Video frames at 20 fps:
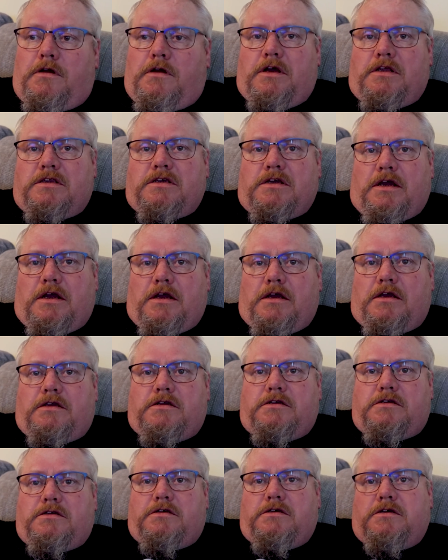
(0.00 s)

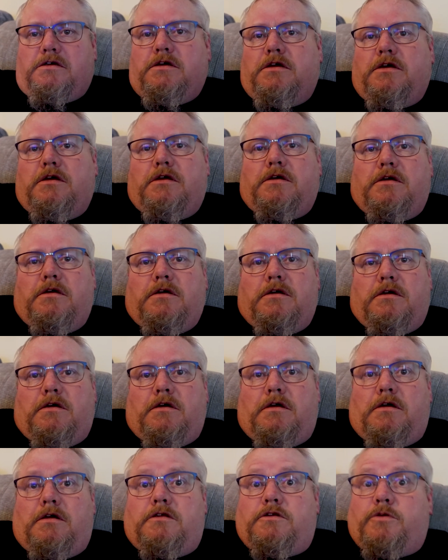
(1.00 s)
attacks
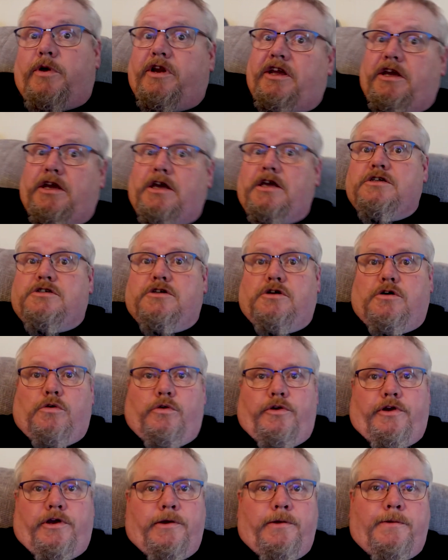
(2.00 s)
20 years
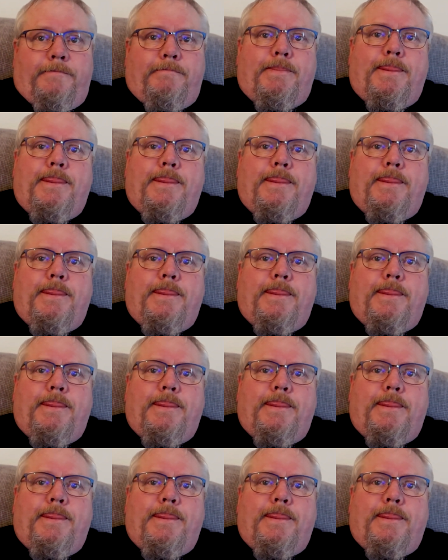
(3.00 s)
ago now.